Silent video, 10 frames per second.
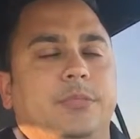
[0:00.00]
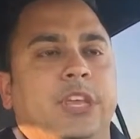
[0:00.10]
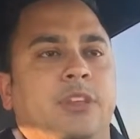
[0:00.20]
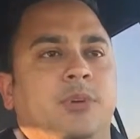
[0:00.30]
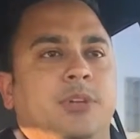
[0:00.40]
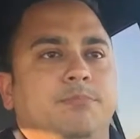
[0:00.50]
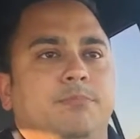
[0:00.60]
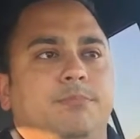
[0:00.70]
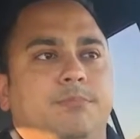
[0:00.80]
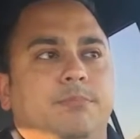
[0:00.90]
Anyway,
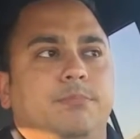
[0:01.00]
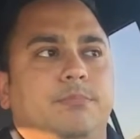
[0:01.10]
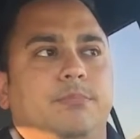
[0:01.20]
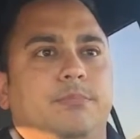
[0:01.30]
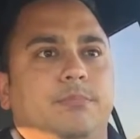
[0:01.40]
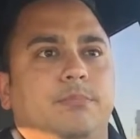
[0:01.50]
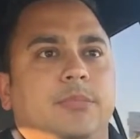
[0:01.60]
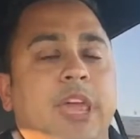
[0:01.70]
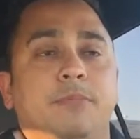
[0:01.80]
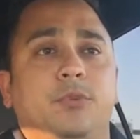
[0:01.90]

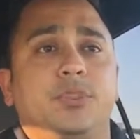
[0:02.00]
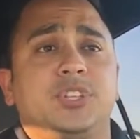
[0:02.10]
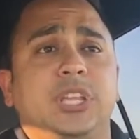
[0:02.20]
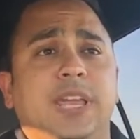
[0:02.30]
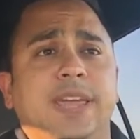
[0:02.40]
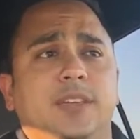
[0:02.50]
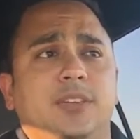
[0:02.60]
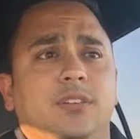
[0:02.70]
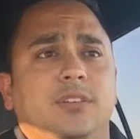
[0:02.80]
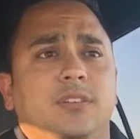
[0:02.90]
happy 4th of July.
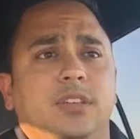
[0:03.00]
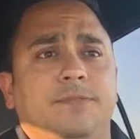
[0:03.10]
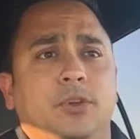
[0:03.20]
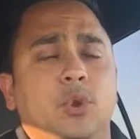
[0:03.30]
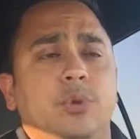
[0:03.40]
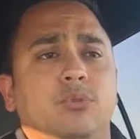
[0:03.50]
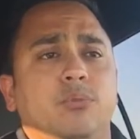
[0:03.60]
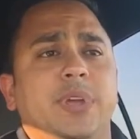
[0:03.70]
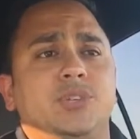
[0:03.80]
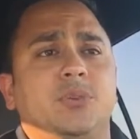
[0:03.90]
If you're going to a
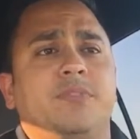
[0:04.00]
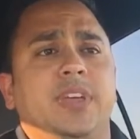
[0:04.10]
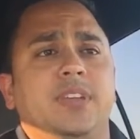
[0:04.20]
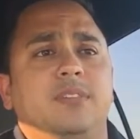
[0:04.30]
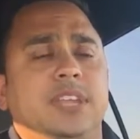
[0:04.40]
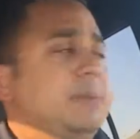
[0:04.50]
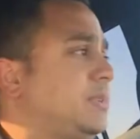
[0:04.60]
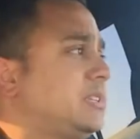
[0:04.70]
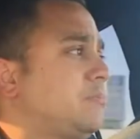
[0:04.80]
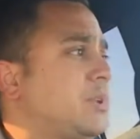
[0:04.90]
major event, keep
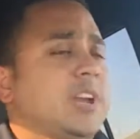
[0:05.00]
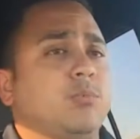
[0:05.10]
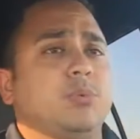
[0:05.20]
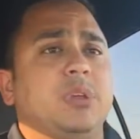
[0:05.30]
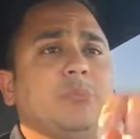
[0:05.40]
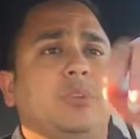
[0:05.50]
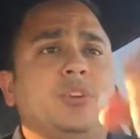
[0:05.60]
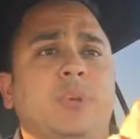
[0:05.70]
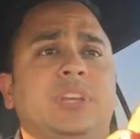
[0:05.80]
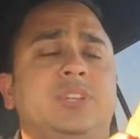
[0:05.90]
this in mind when people are
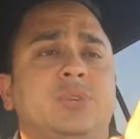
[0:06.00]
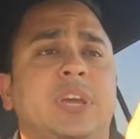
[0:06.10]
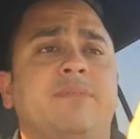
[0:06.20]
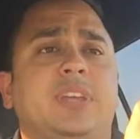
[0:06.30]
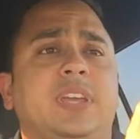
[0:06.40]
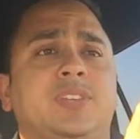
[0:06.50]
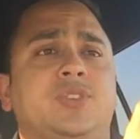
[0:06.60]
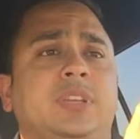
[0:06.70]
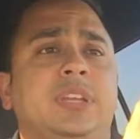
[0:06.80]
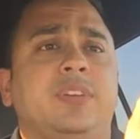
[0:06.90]
directing traffic as
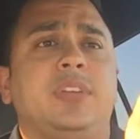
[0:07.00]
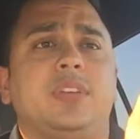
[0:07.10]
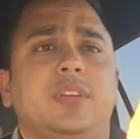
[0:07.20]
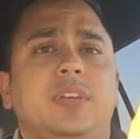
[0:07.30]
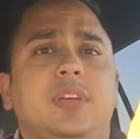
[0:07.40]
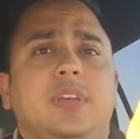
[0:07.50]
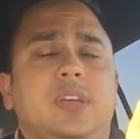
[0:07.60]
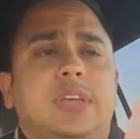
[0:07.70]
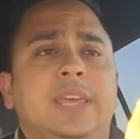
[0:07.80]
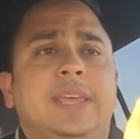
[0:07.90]
you're leaving.
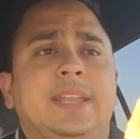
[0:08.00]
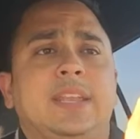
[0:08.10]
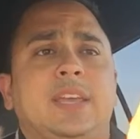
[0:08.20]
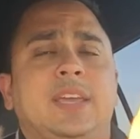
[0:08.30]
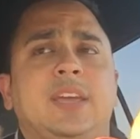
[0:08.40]
And